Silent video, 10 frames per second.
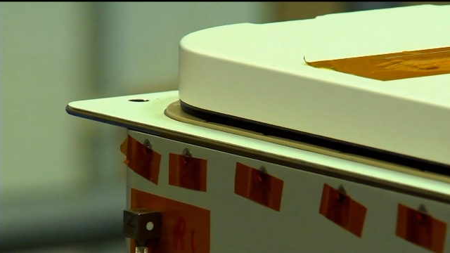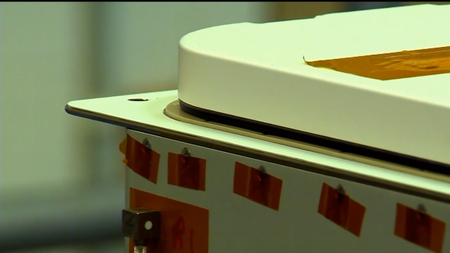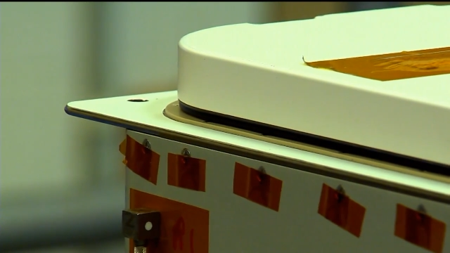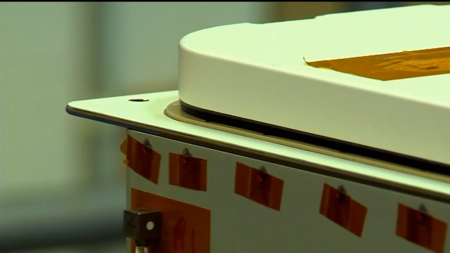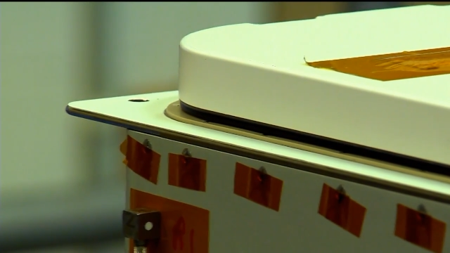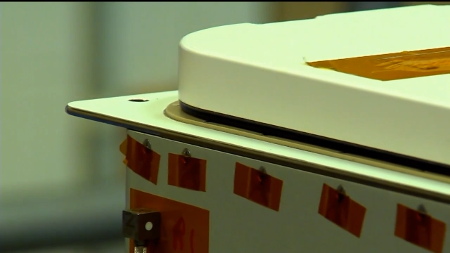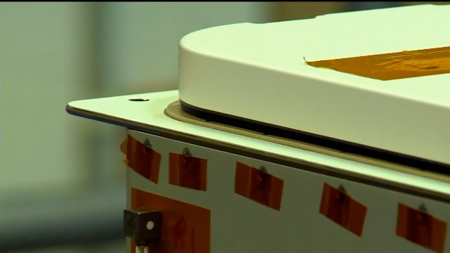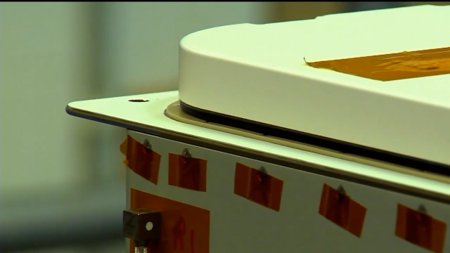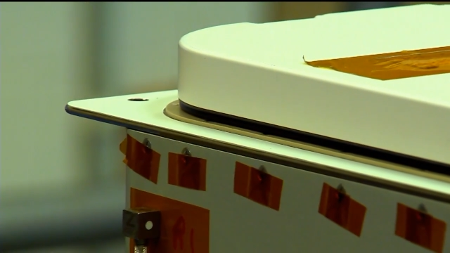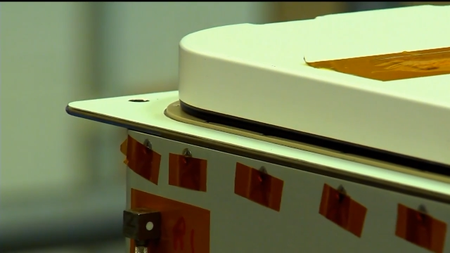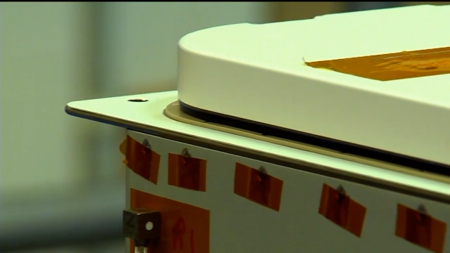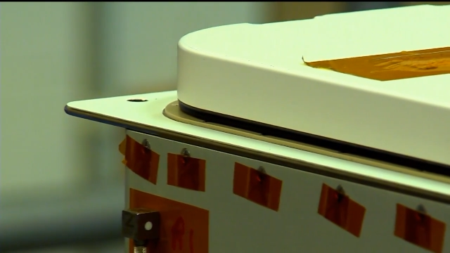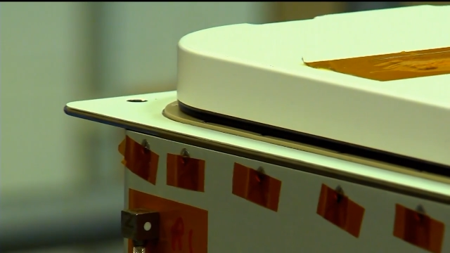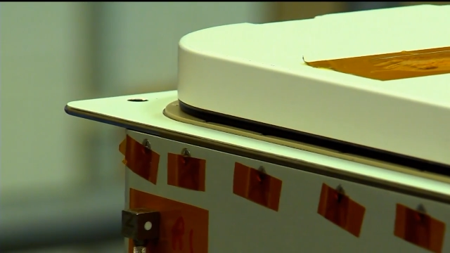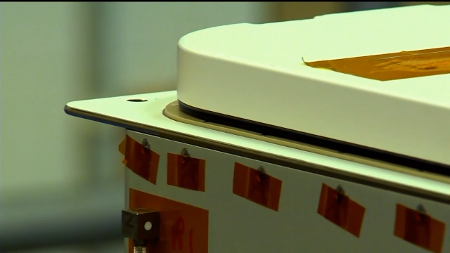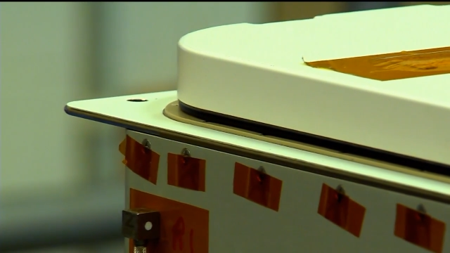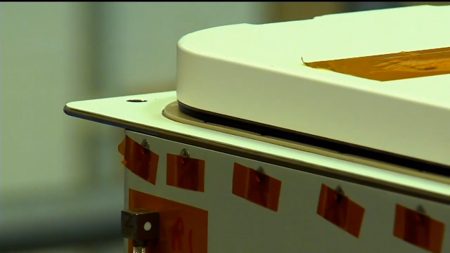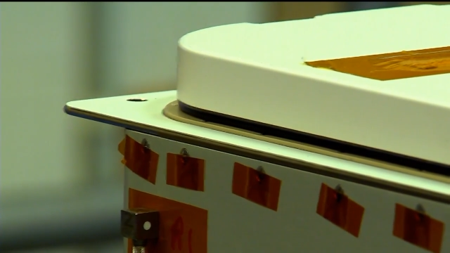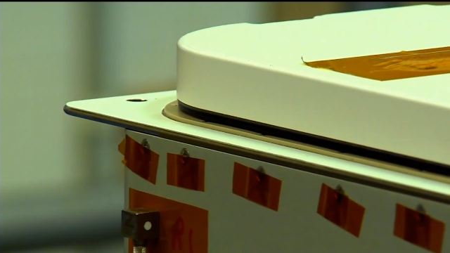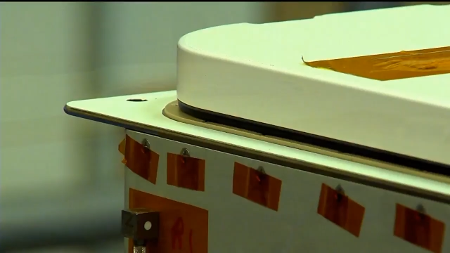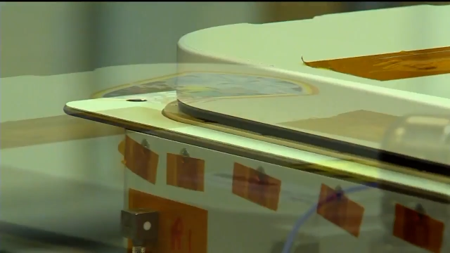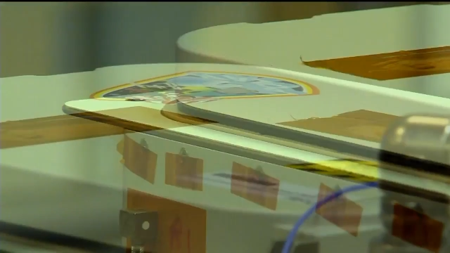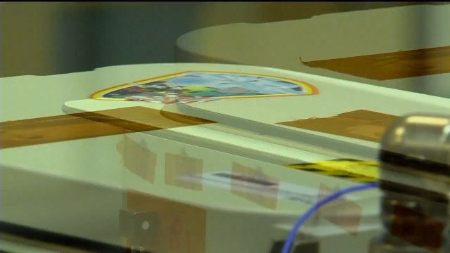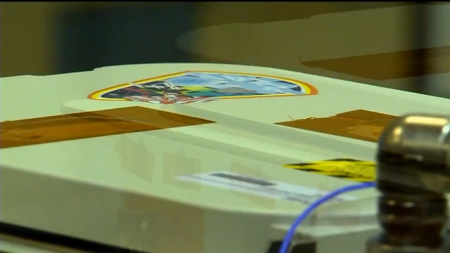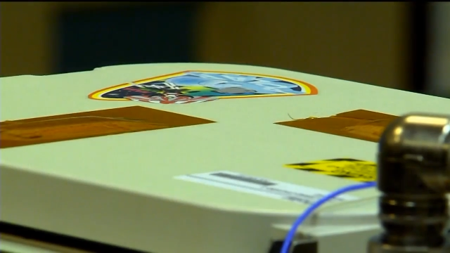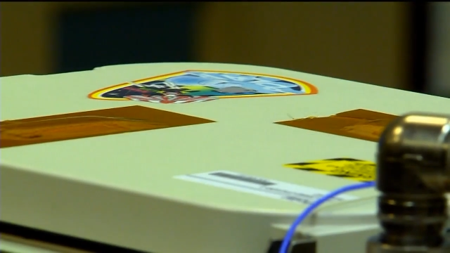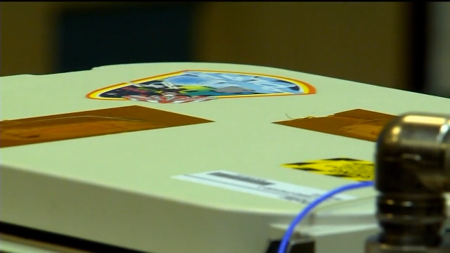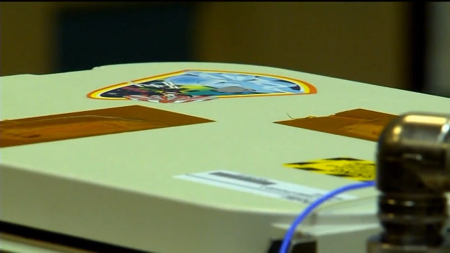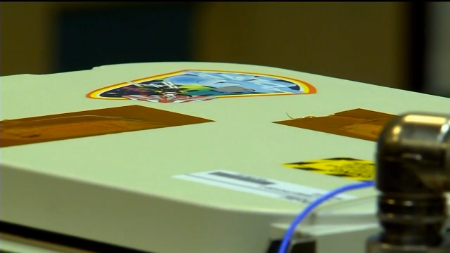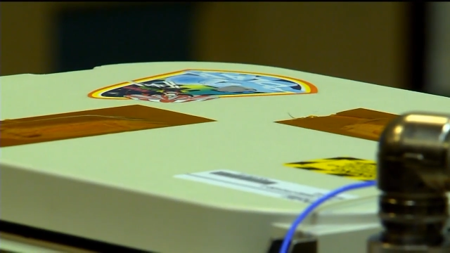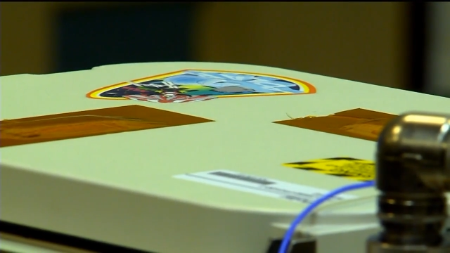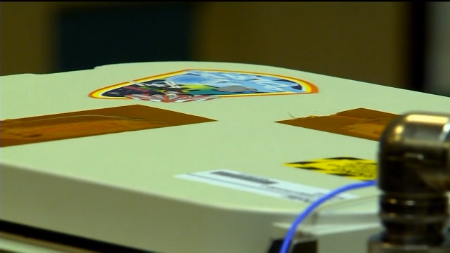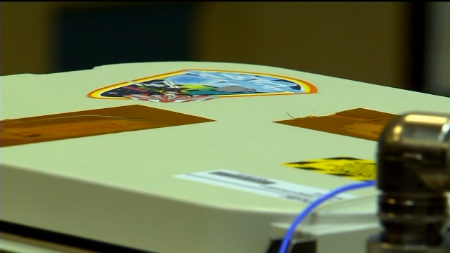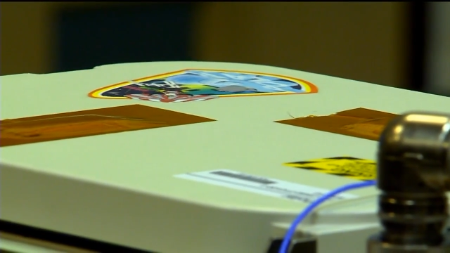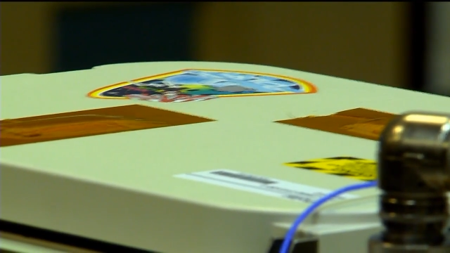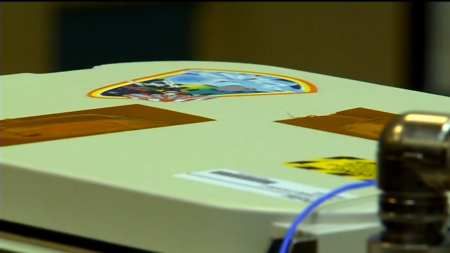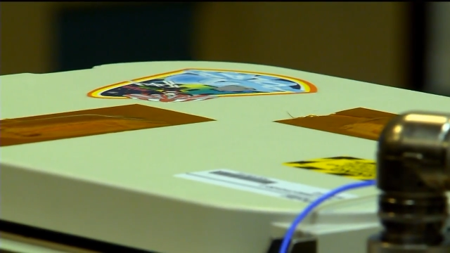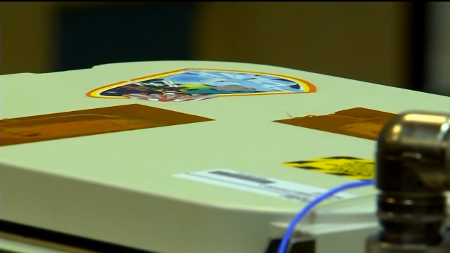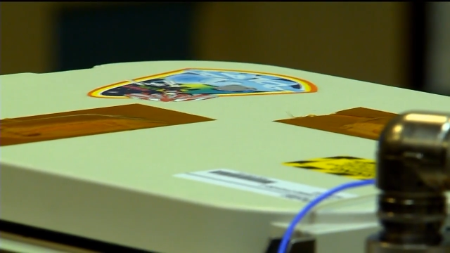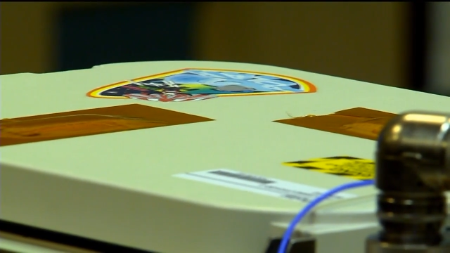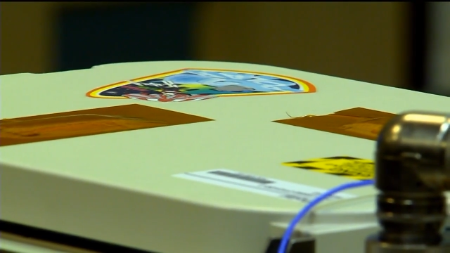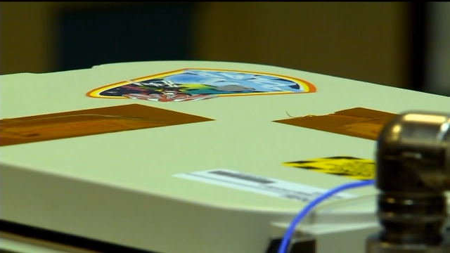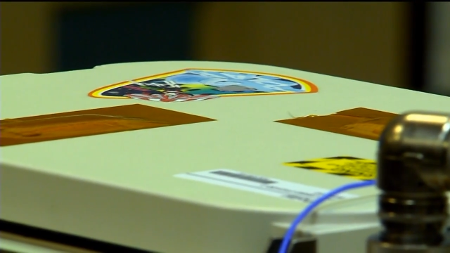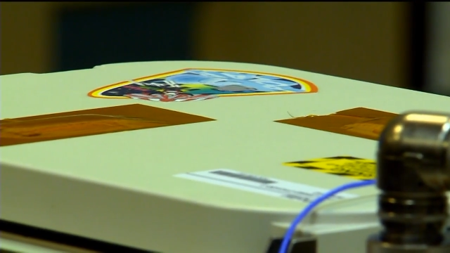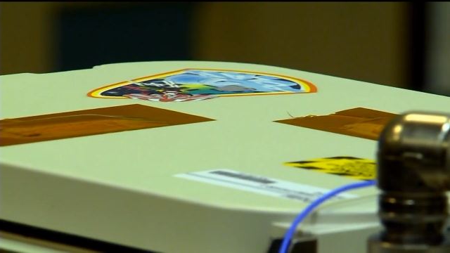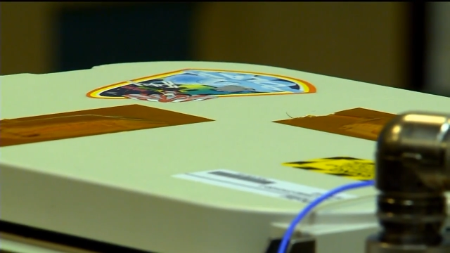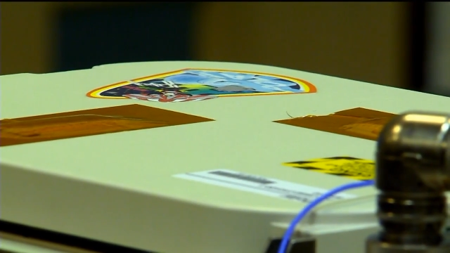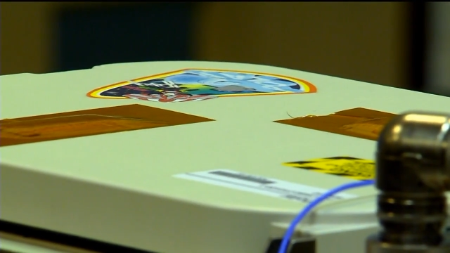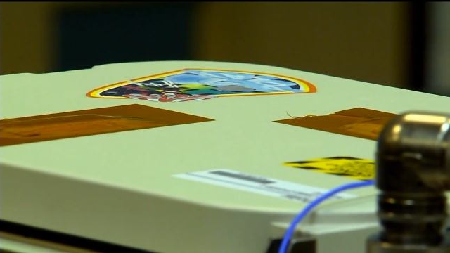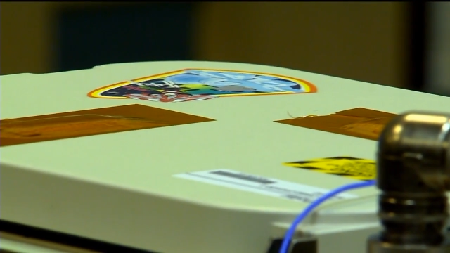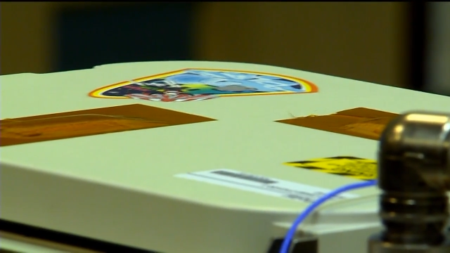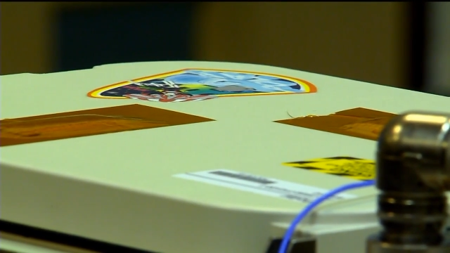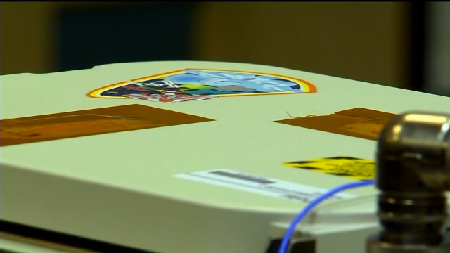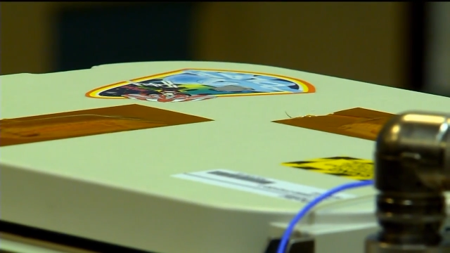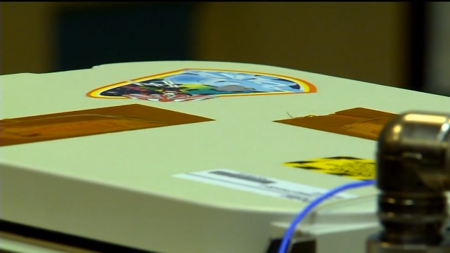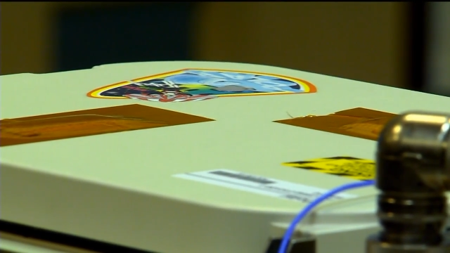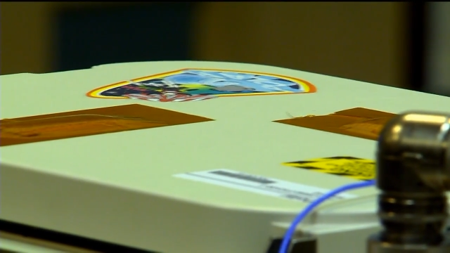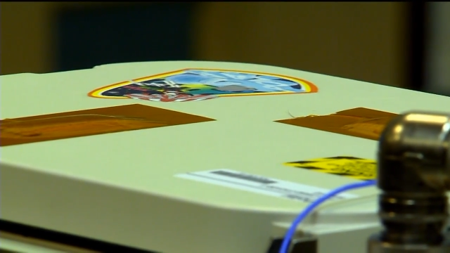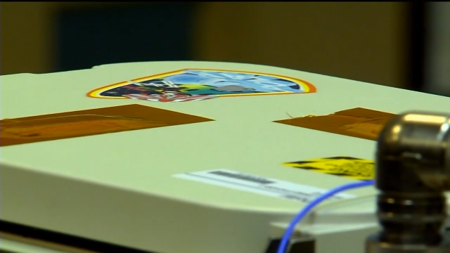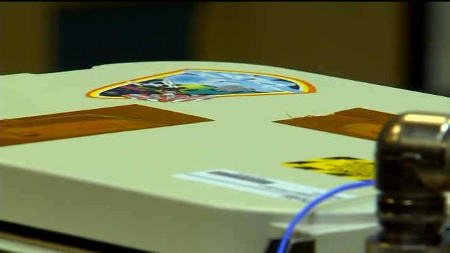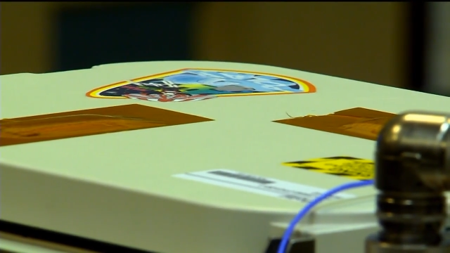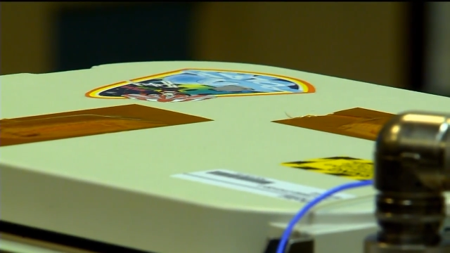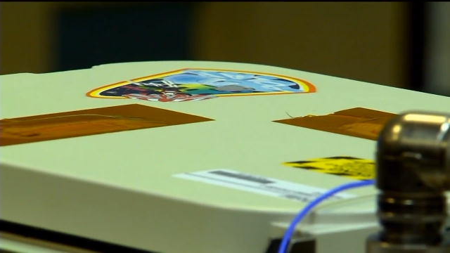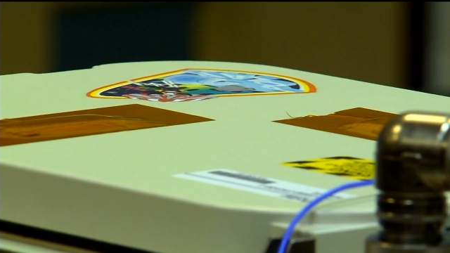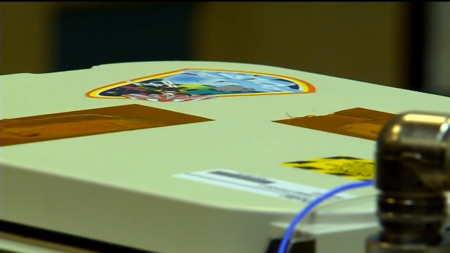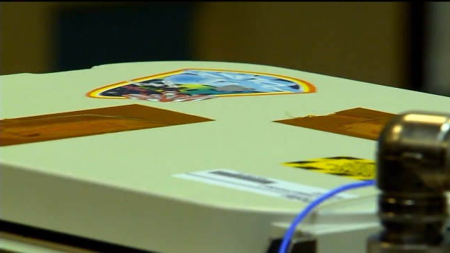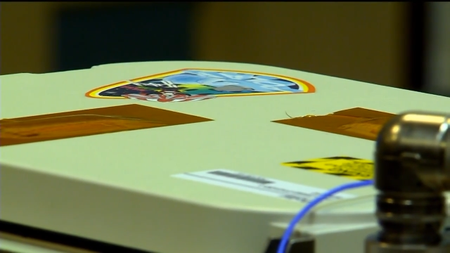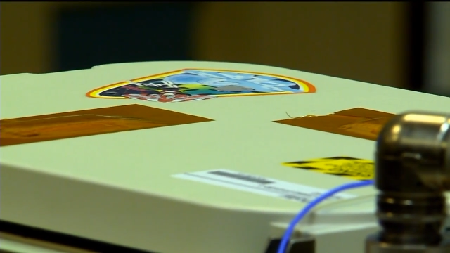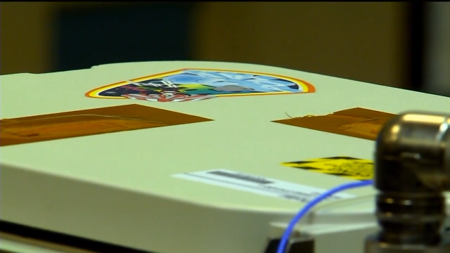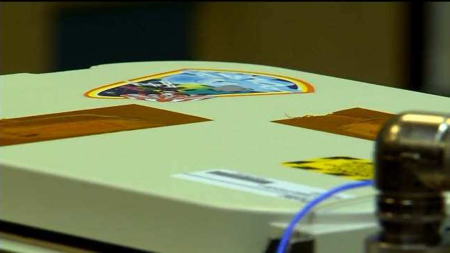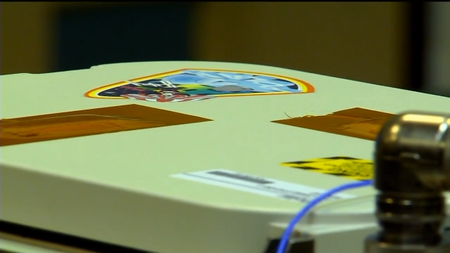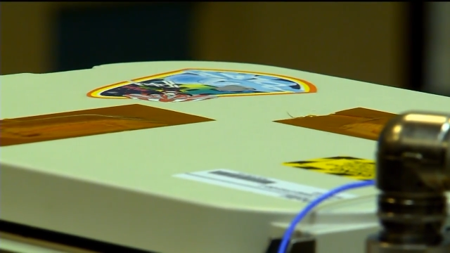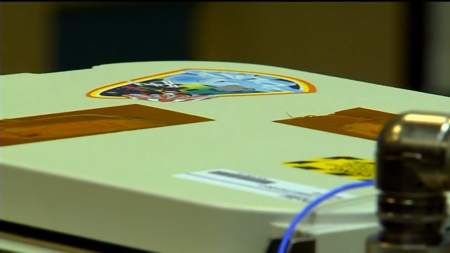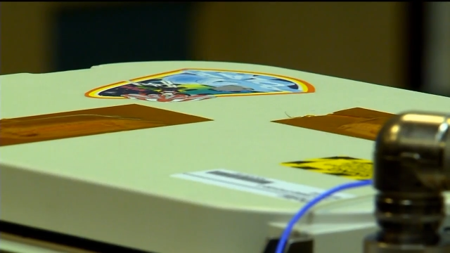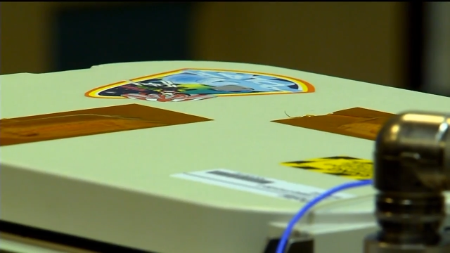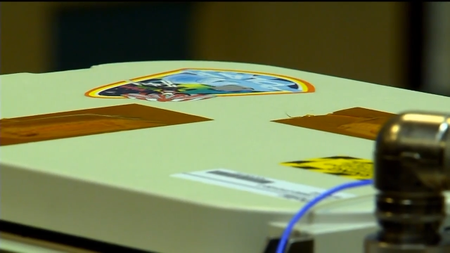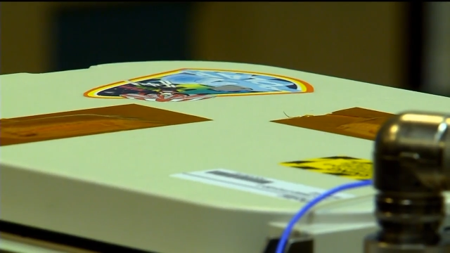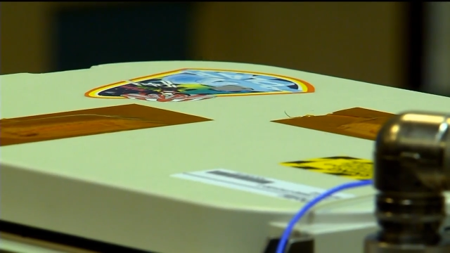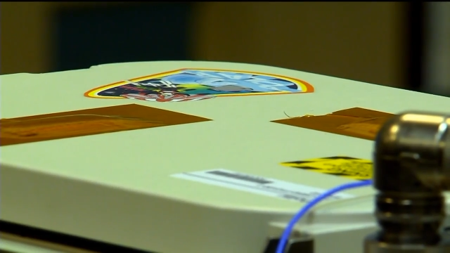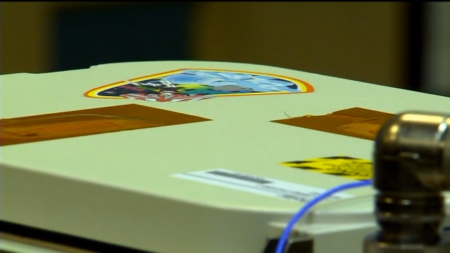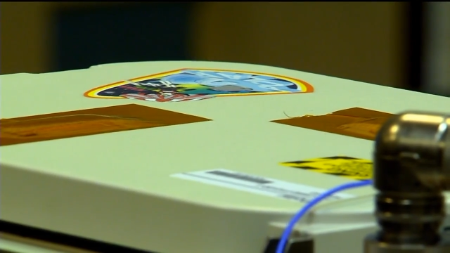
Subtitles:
[unreadable: no face in view]